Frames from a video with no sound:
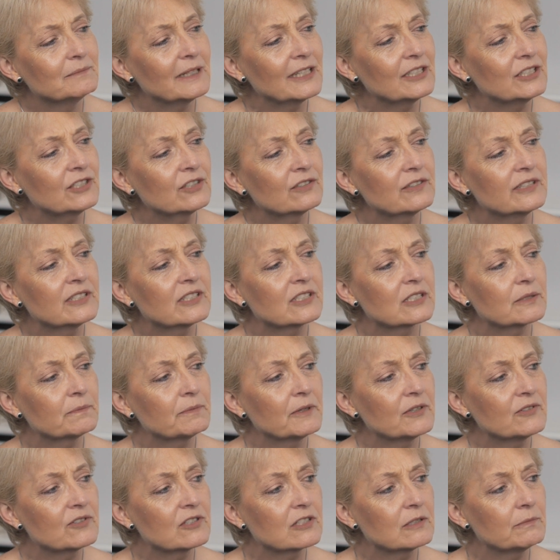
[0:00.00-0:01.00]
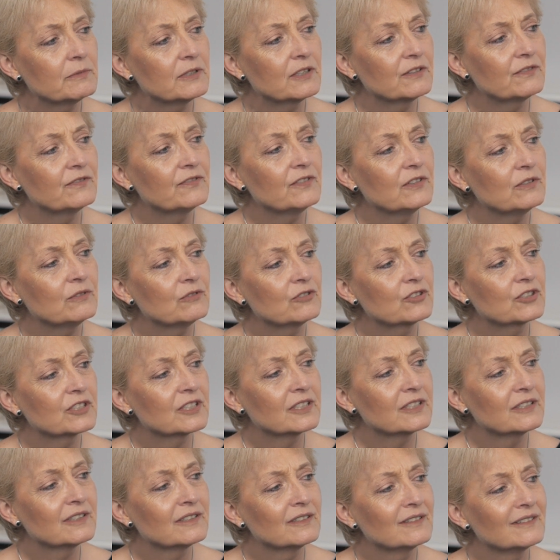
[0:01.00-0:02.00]
Mandarin's supposed to be the
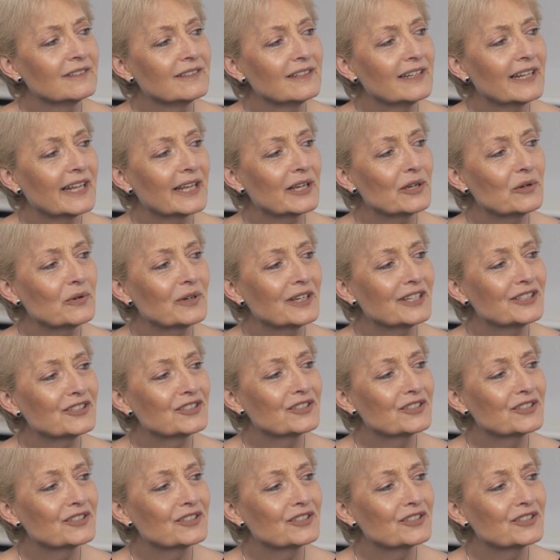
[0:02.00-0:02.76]
future language of